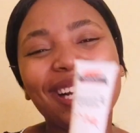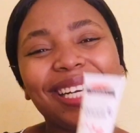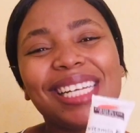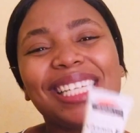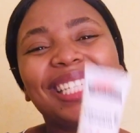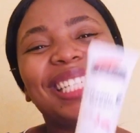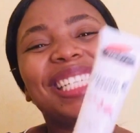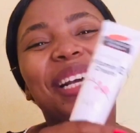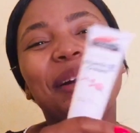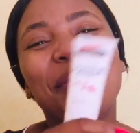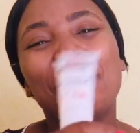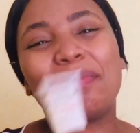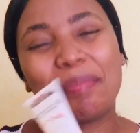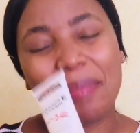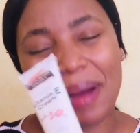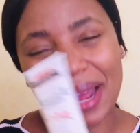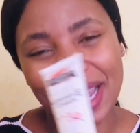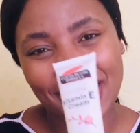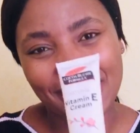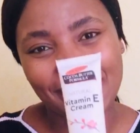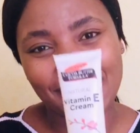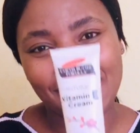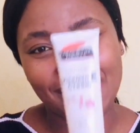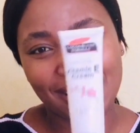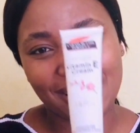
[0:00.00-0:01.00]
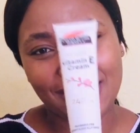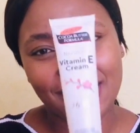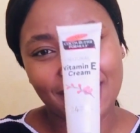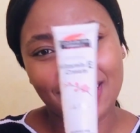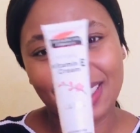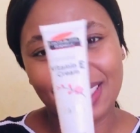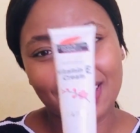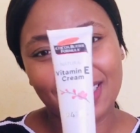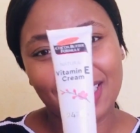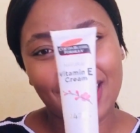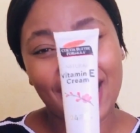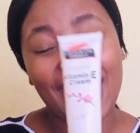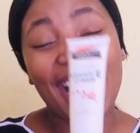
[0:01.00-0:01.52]
it buy it
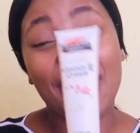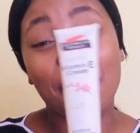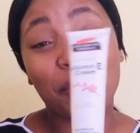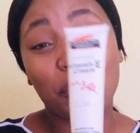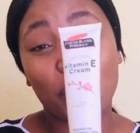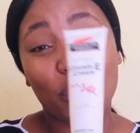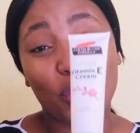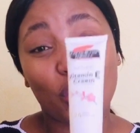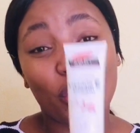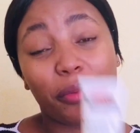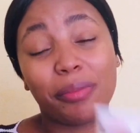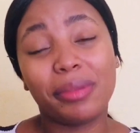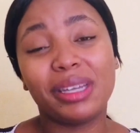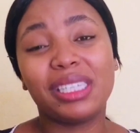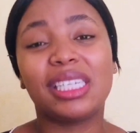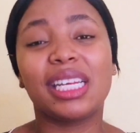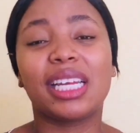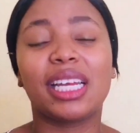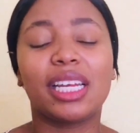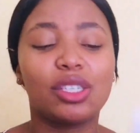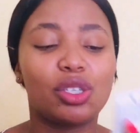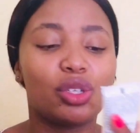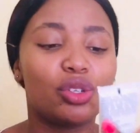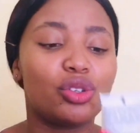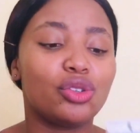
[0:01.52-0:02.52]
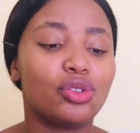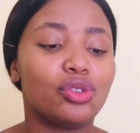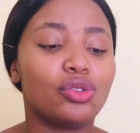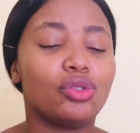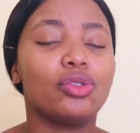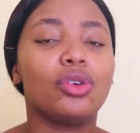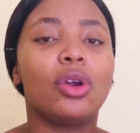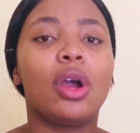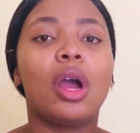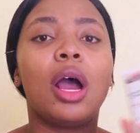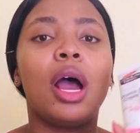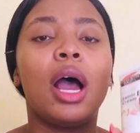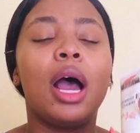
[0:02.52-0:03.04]
i'm recommending it to you
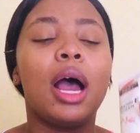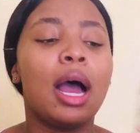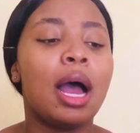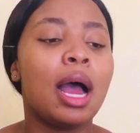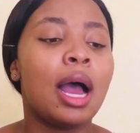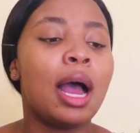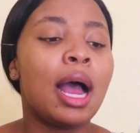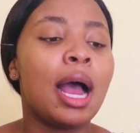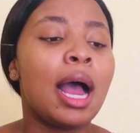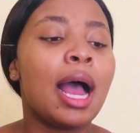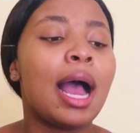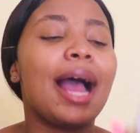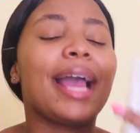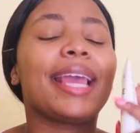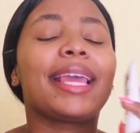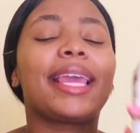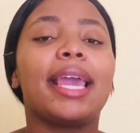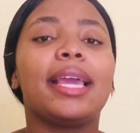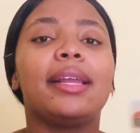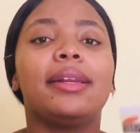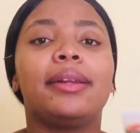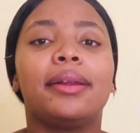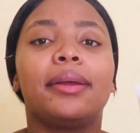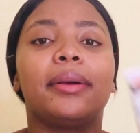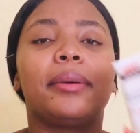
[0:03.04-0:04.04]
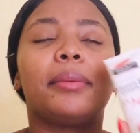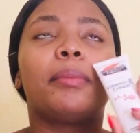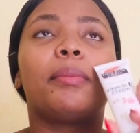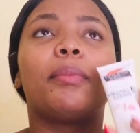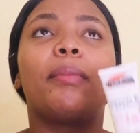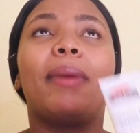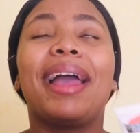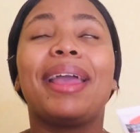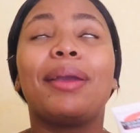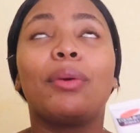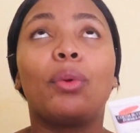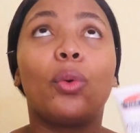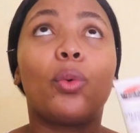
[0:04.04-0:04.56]
again
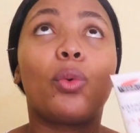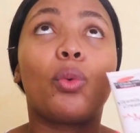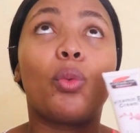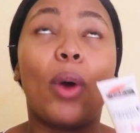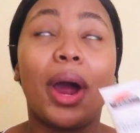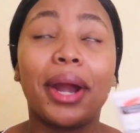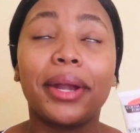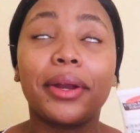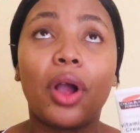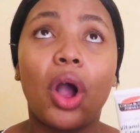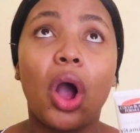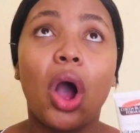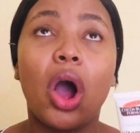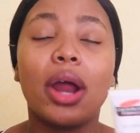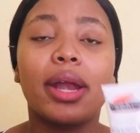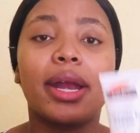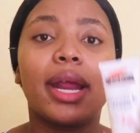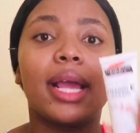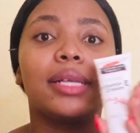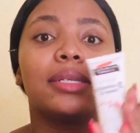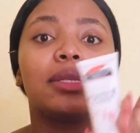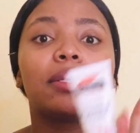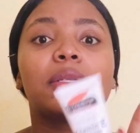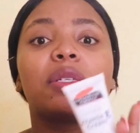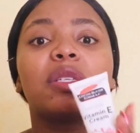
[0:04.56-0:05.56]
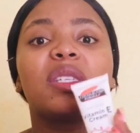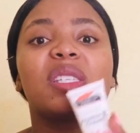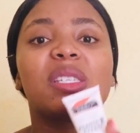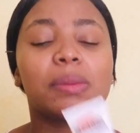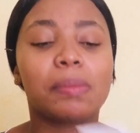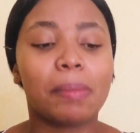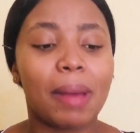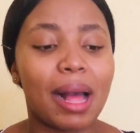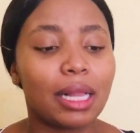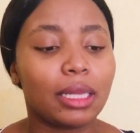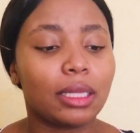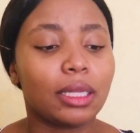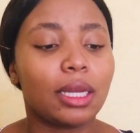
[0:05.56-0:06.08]
my one con is the
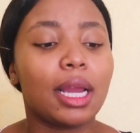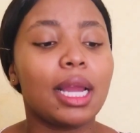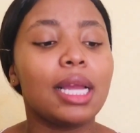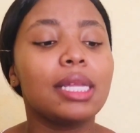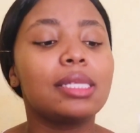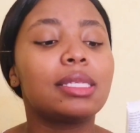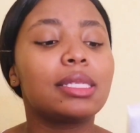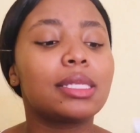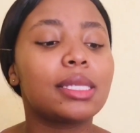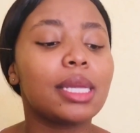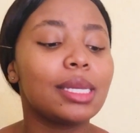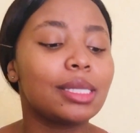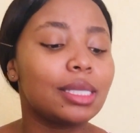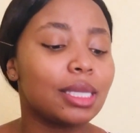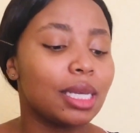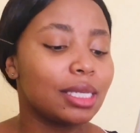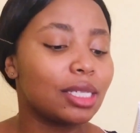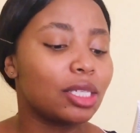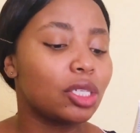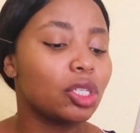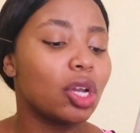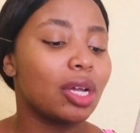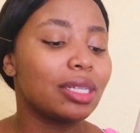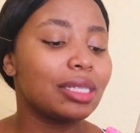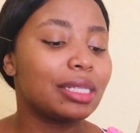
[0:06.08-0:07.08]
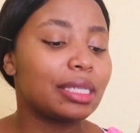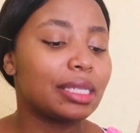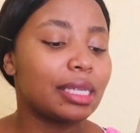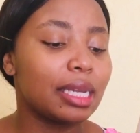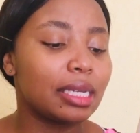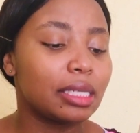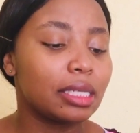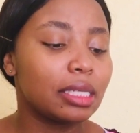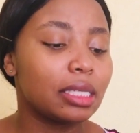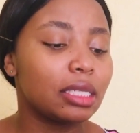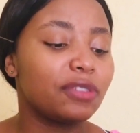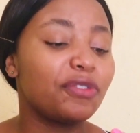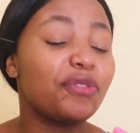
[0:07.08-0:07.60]
smell it says it's non
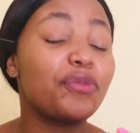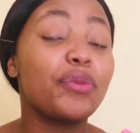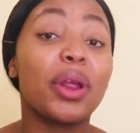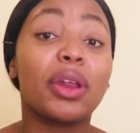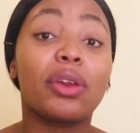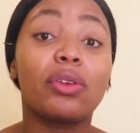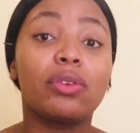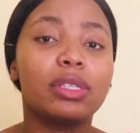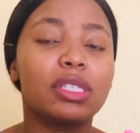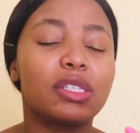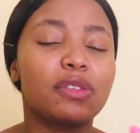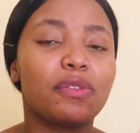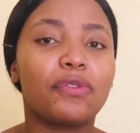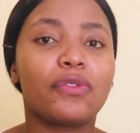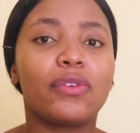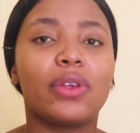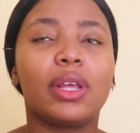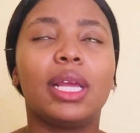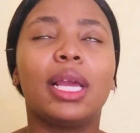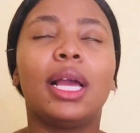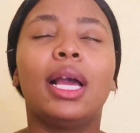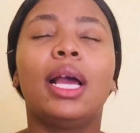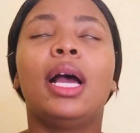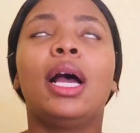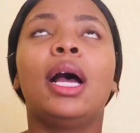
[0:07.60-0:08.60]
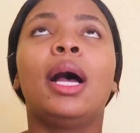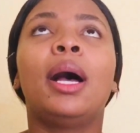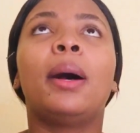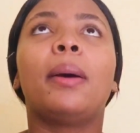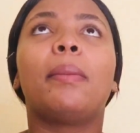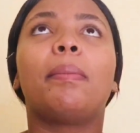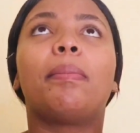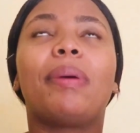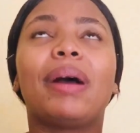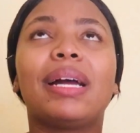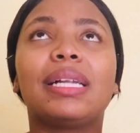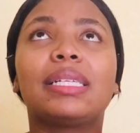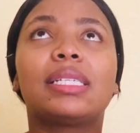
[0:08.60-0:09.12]
scented fragrance free
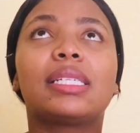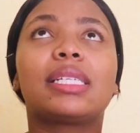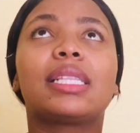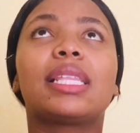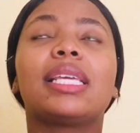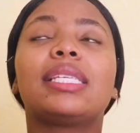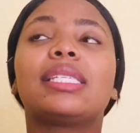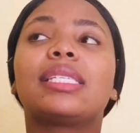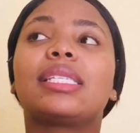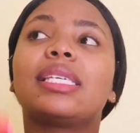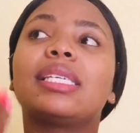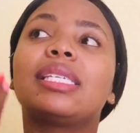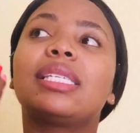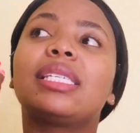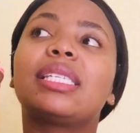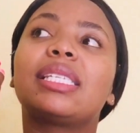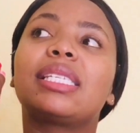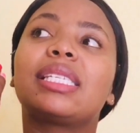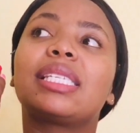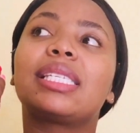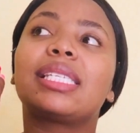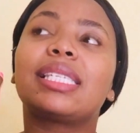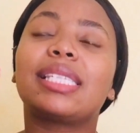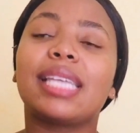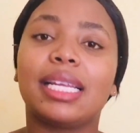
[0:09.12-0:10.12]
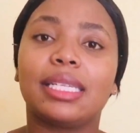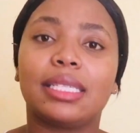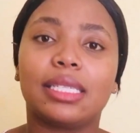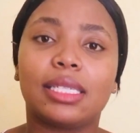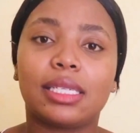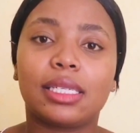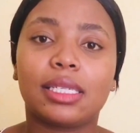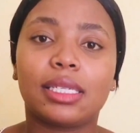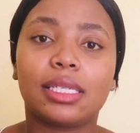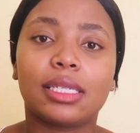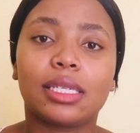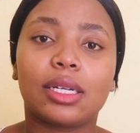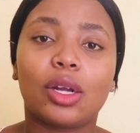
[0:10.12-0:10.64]
but there's this
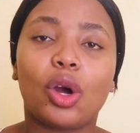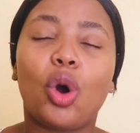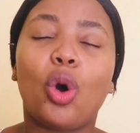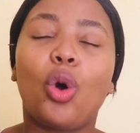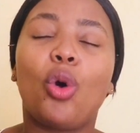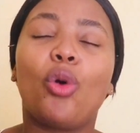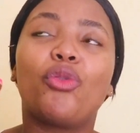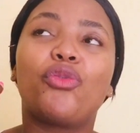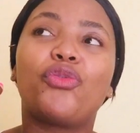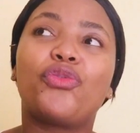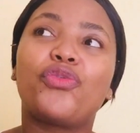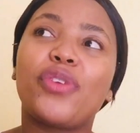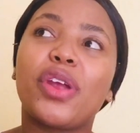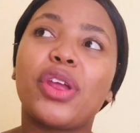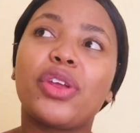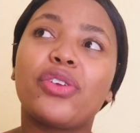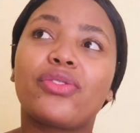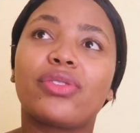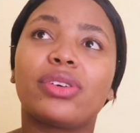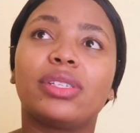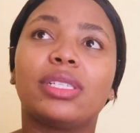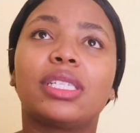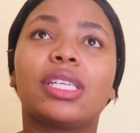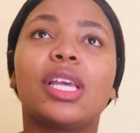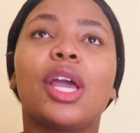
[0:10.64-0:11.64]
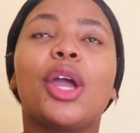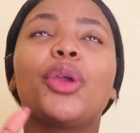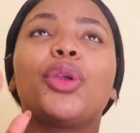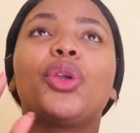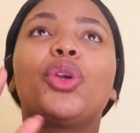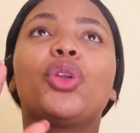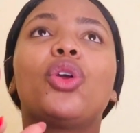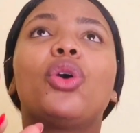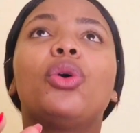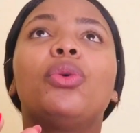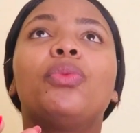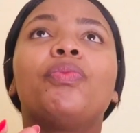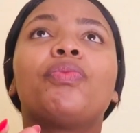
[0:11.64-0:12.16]
scent or fragrance you
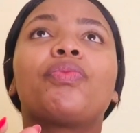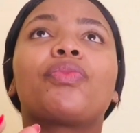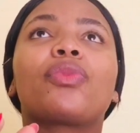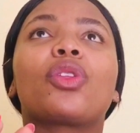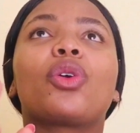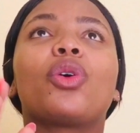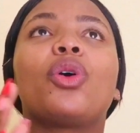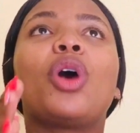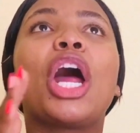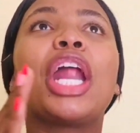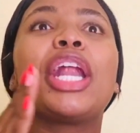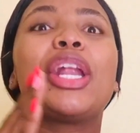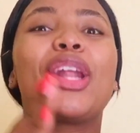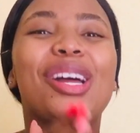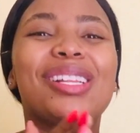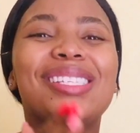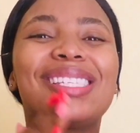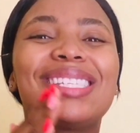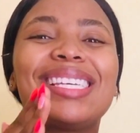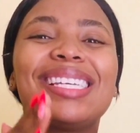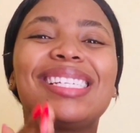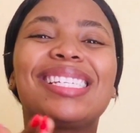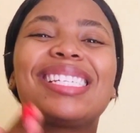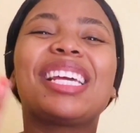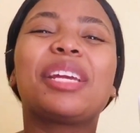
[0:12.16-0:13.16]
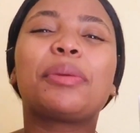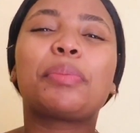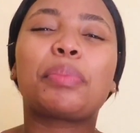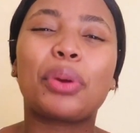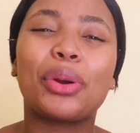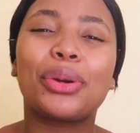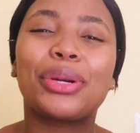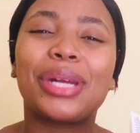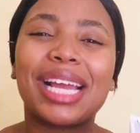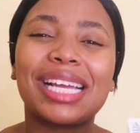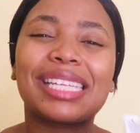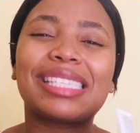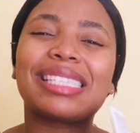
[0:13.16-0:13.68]
know non-scented
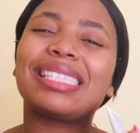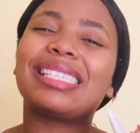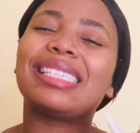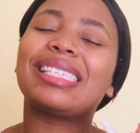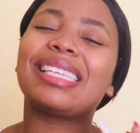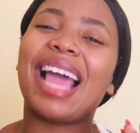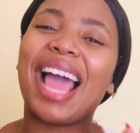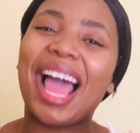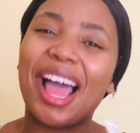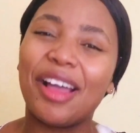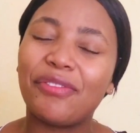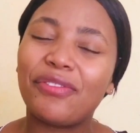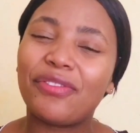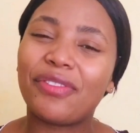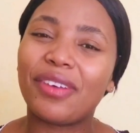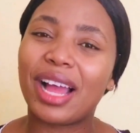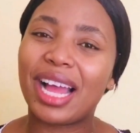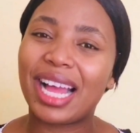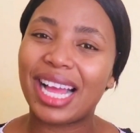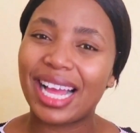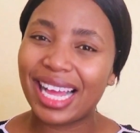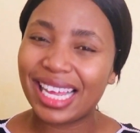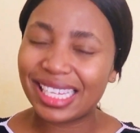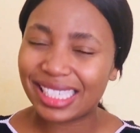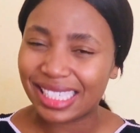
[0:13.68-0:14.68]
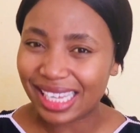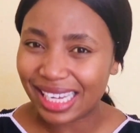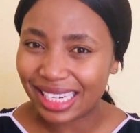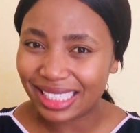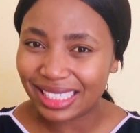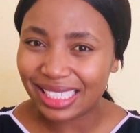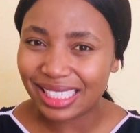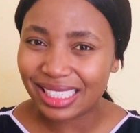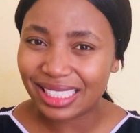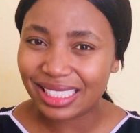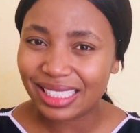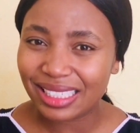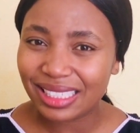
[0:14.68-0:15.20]
products have
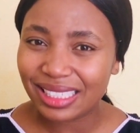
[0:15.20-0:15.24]
scent.